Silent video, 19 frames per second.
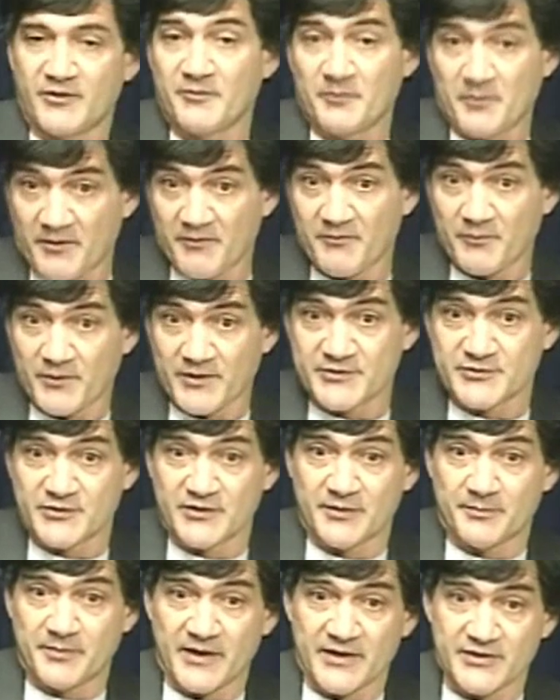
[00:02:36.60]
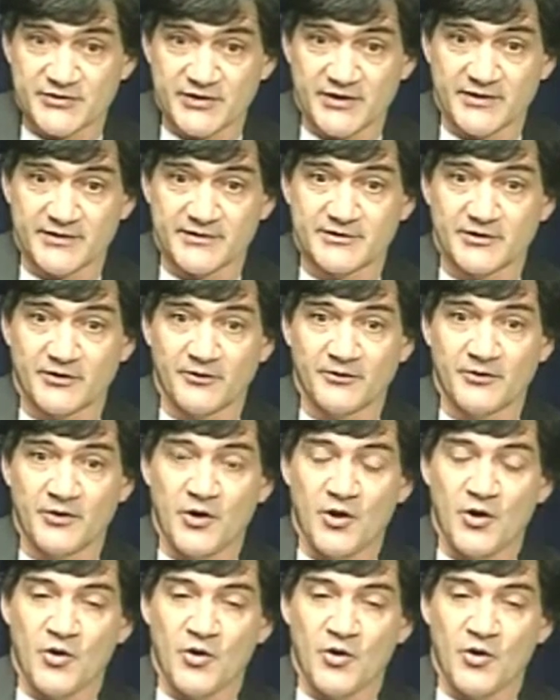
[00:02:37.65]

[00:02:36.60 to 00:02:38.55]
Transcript: when I was doing the PhD and so on,